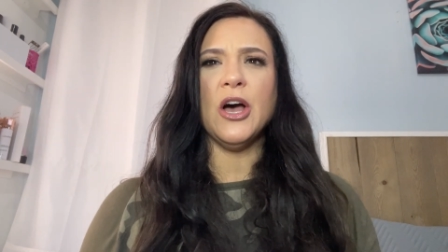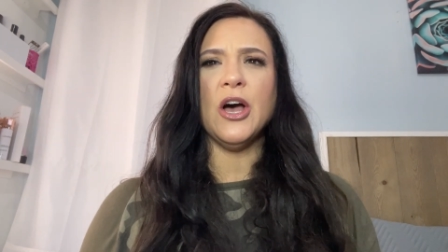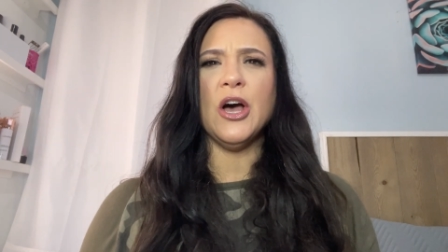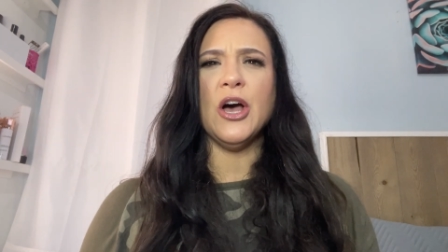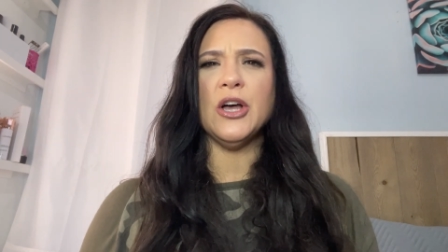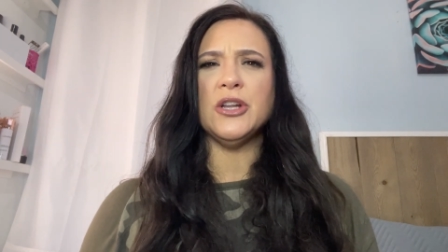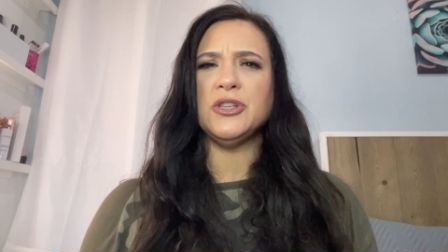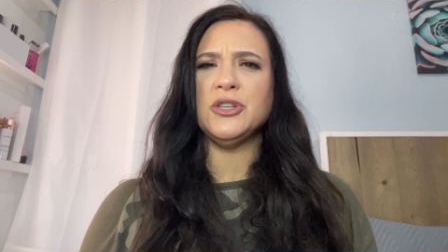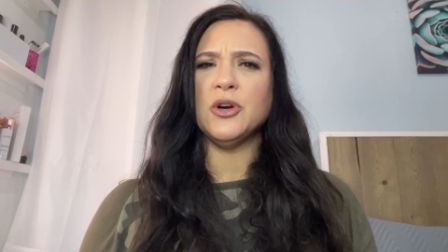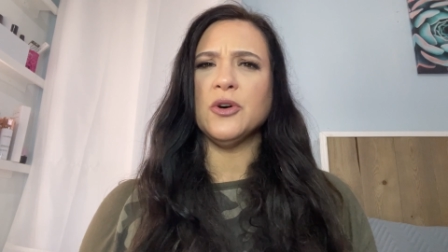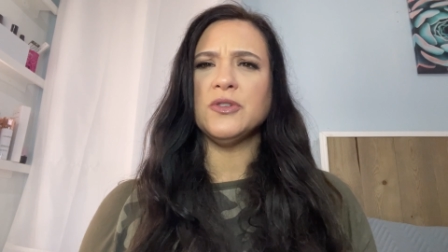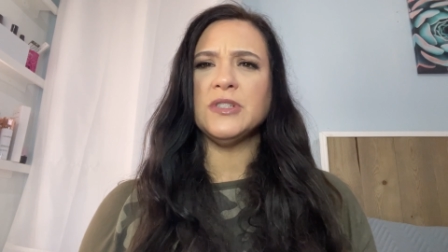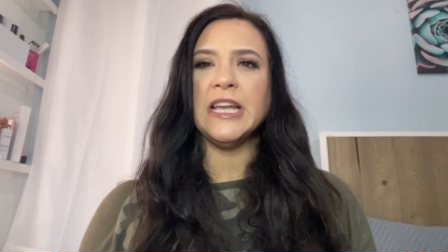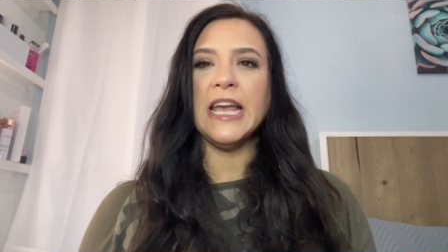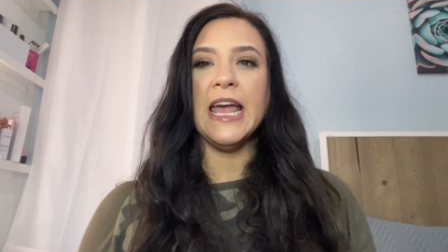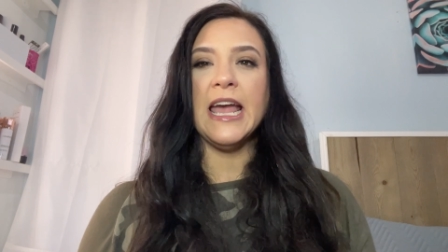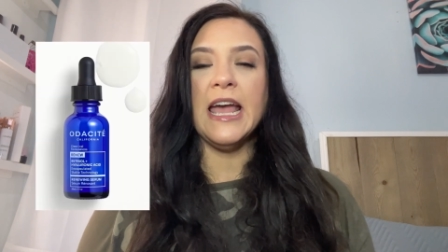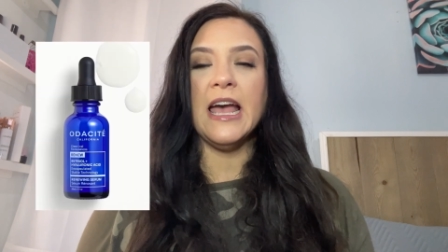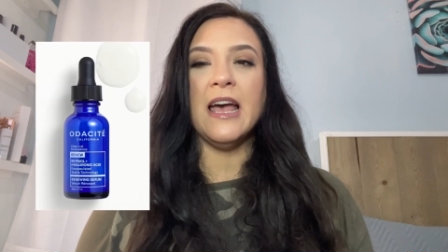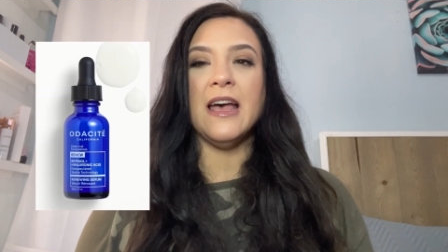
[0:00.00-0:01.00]

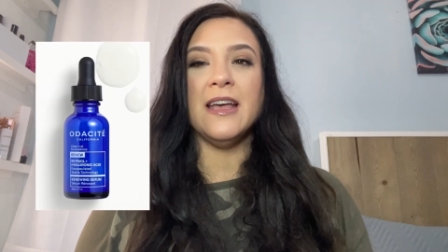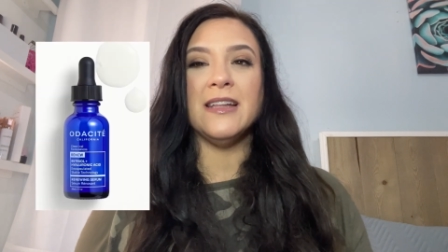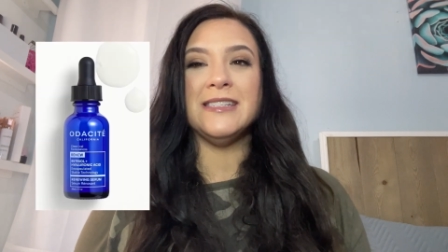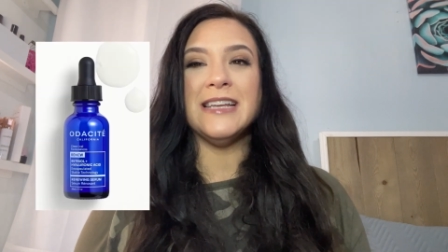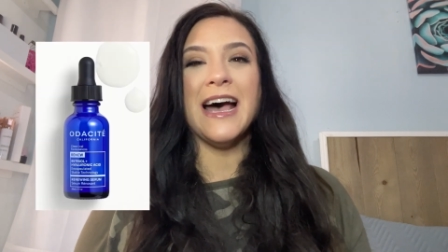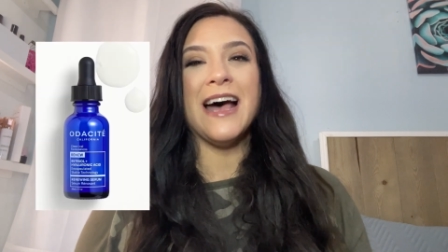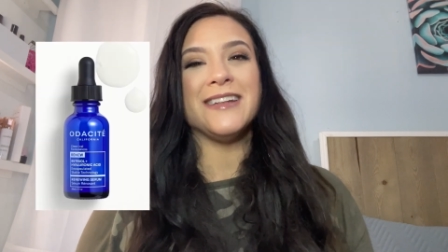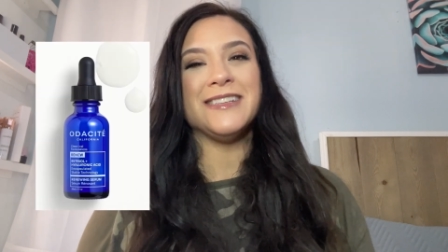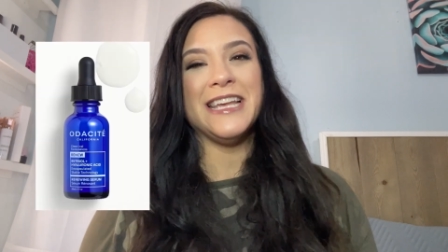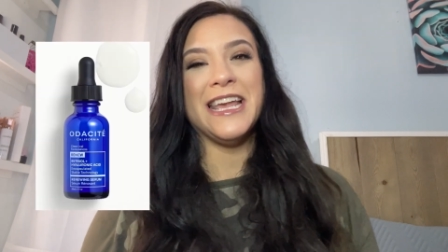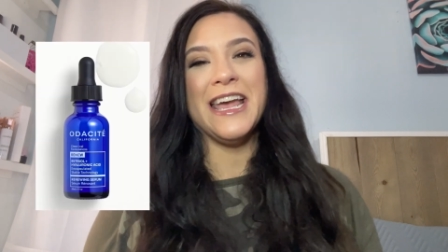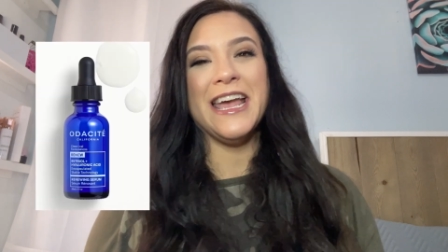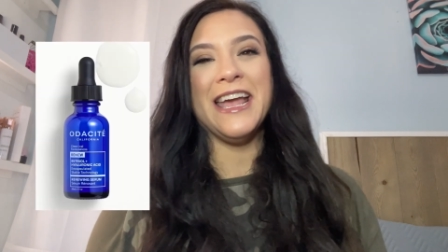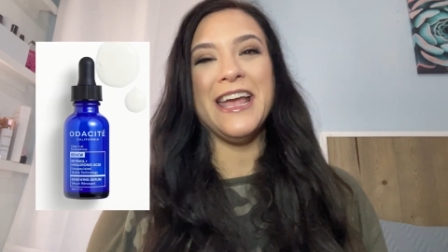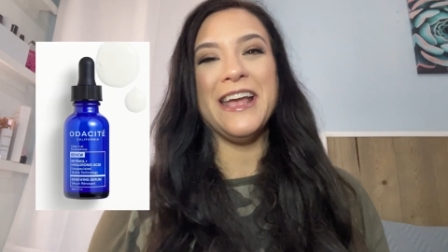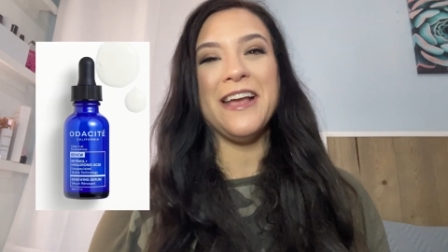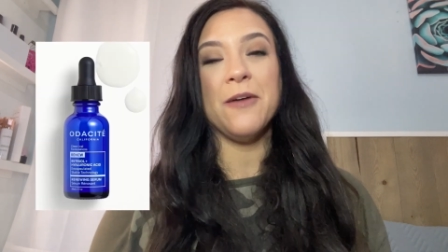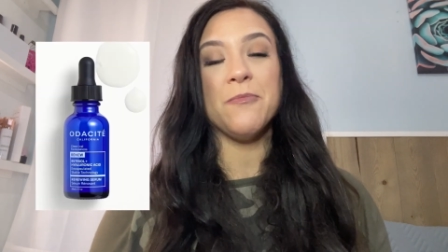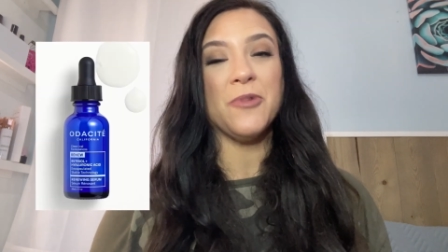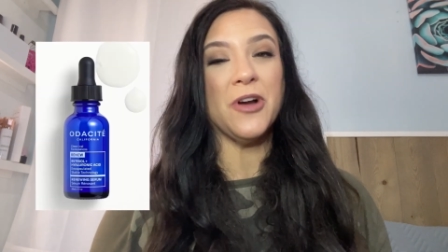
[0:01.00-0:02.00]
Adote,
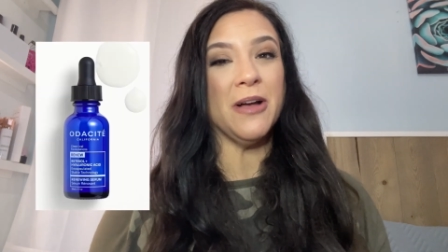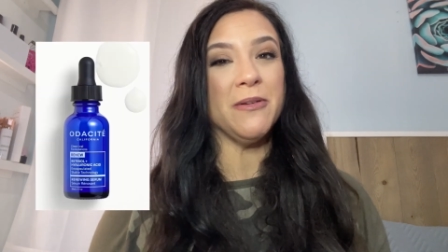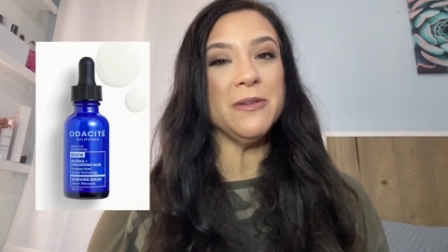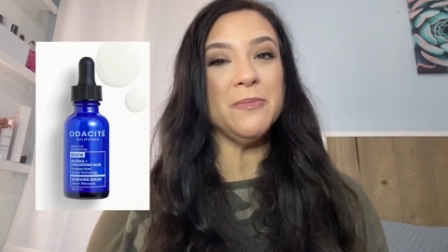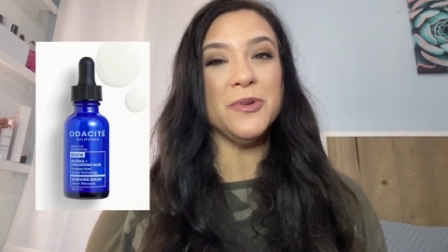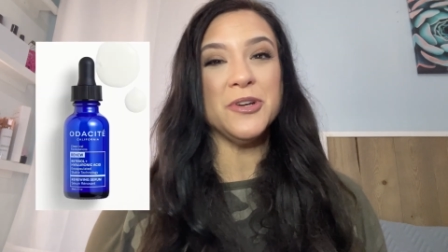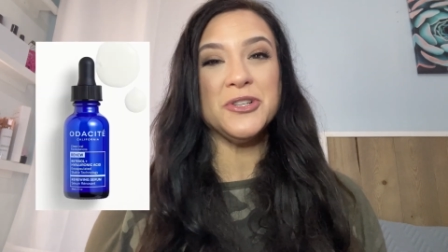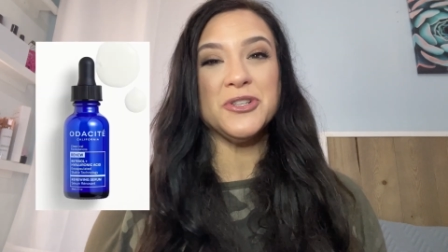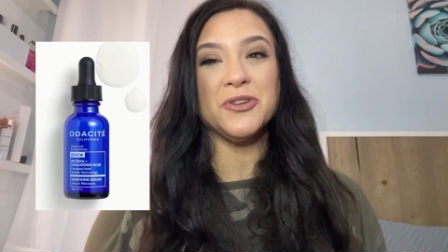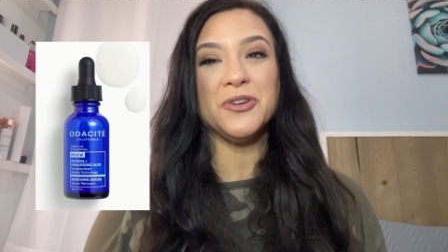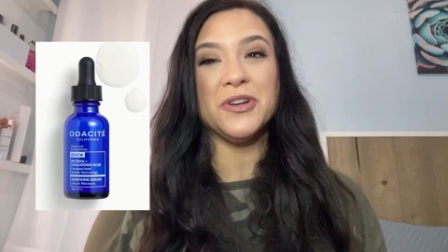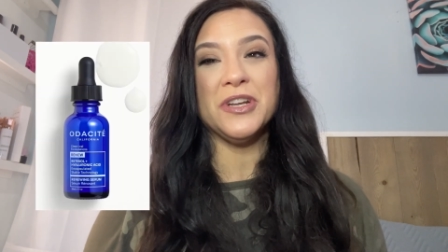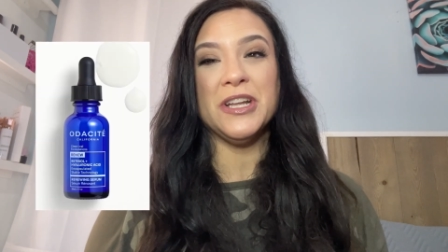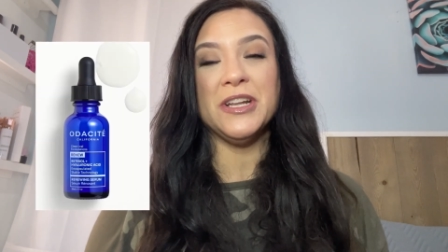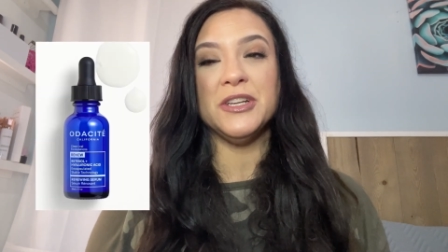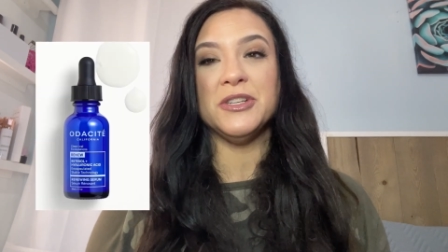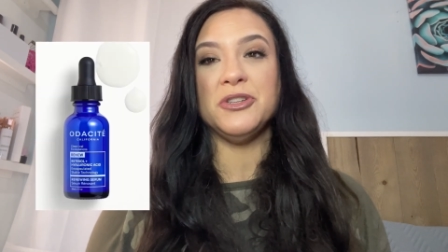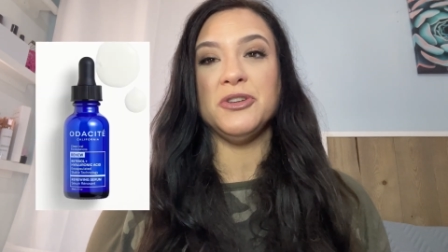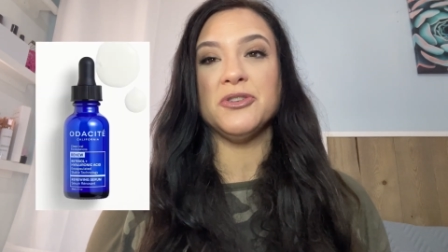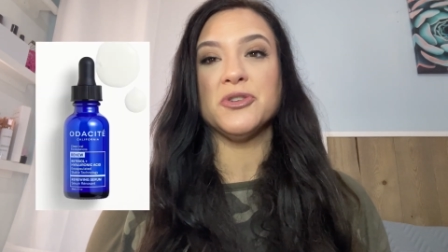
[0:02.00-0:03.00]
Adate, I'm probably butchering it
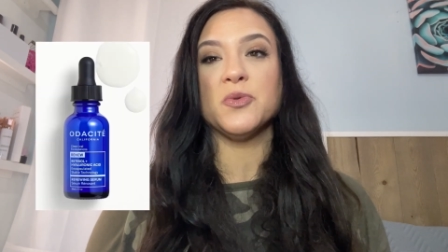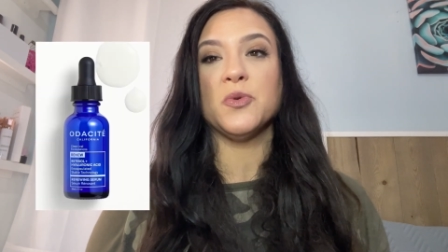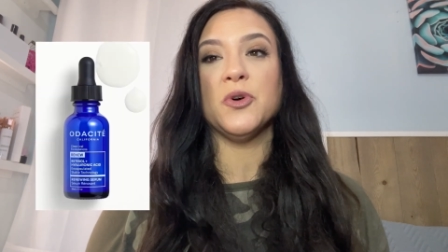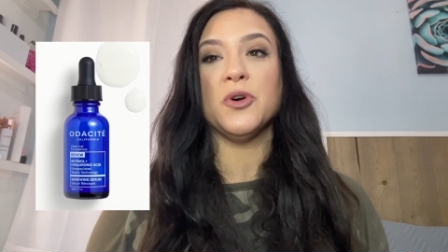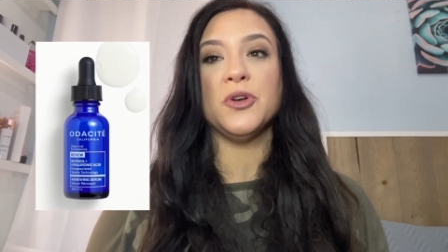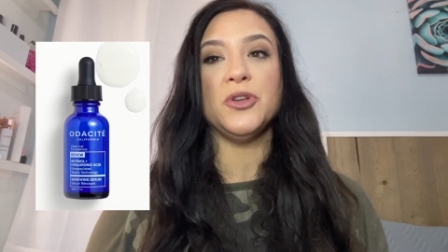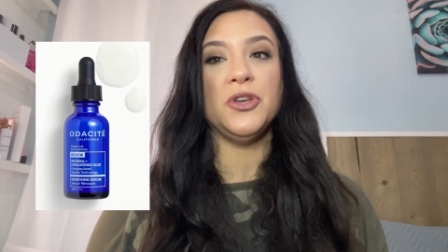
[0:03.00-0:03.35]
as usual.